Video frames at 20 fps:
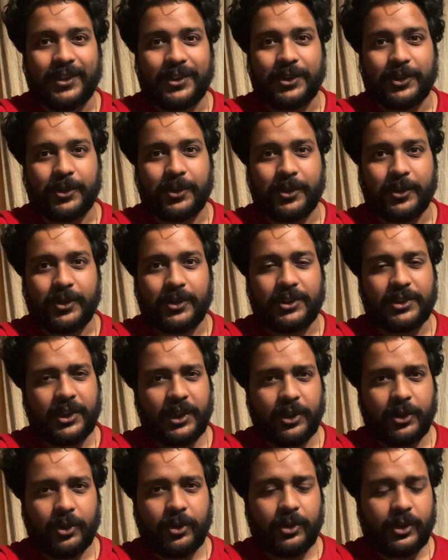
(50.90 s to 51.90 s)
So,
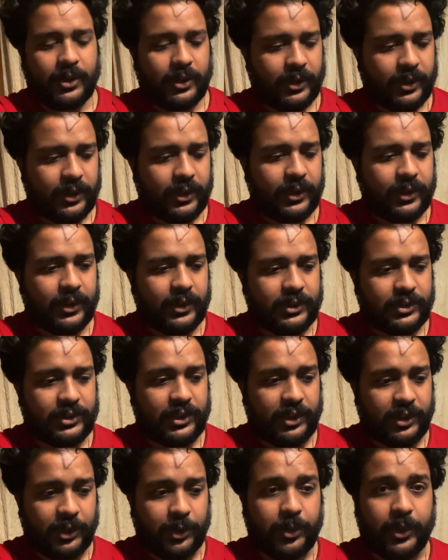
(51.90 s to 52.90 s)
Zigina Hook,
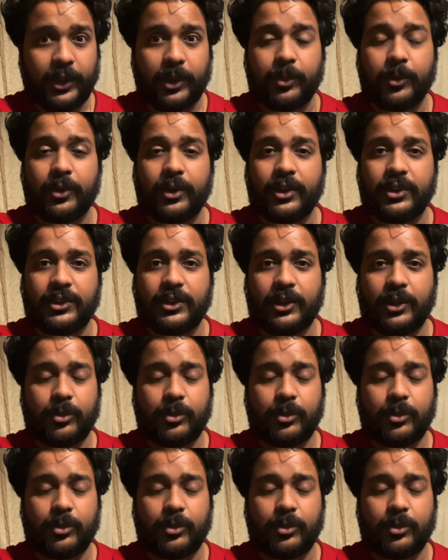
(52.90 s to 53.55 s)
start do at Ibodazi,